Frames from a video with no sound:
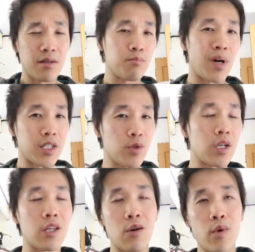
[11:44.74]
By doing
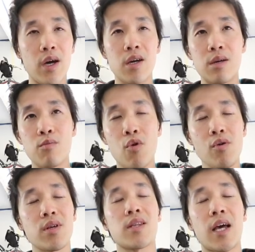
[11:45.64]
it that way,
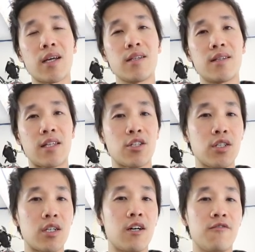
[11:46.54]
more than likely that's
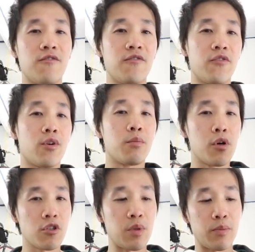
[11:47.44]
good enough for
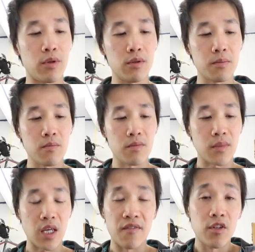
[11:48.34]
most people.
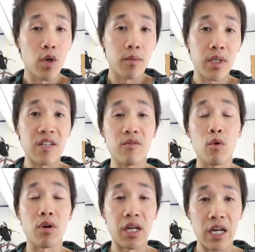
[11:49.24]
If you want to be even
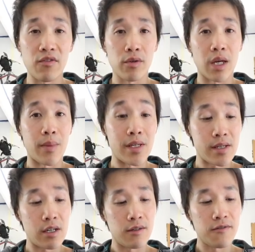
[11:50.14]
more careful, like
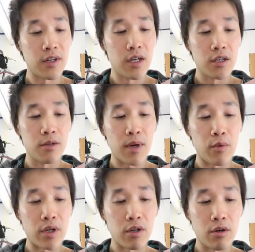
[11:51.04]
myself, you might
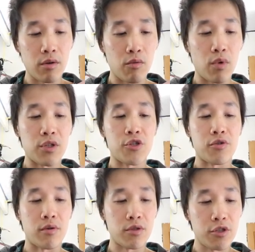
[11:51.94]
want to go 1
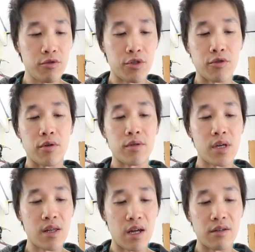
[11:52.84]
stroke, 2
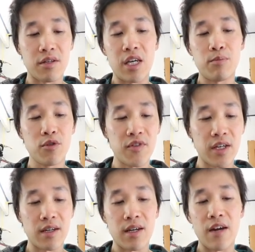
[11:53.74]
strokes, and you keep
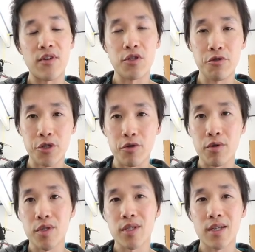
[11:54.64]
moving it every 2
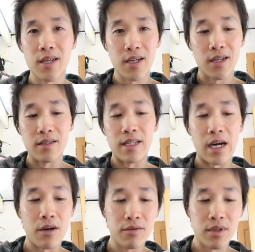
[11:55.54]
strokes
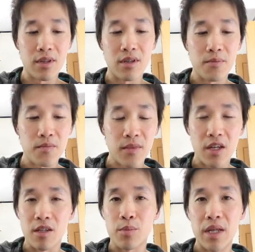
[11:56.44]
down
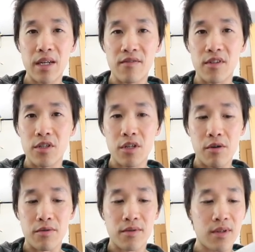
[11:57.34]
the plane of the
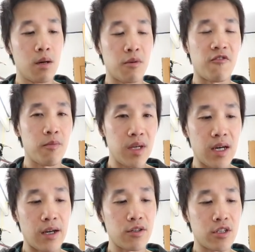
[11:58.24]
stone. But for
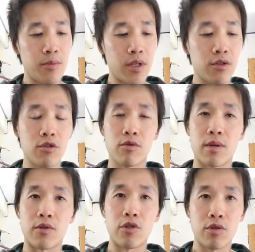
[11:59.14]
me, I typically do
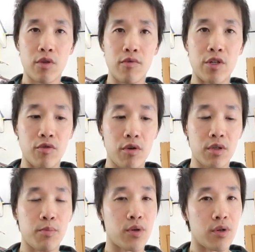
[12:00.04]
2 to
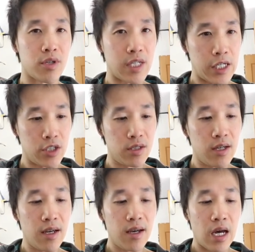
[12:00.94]
strokes per section,
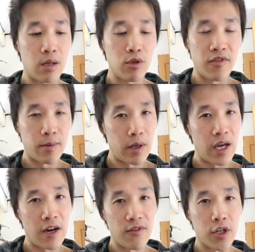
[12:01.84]
and I move it about
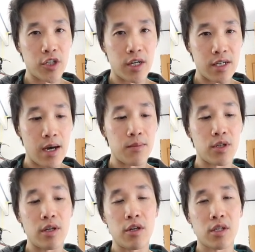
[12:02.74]
a half an inch at a time.
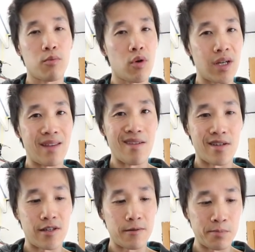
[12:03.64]
So it looks more like
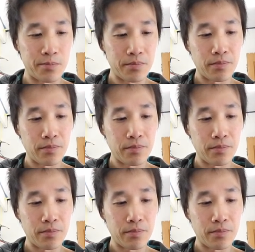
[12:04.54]
this.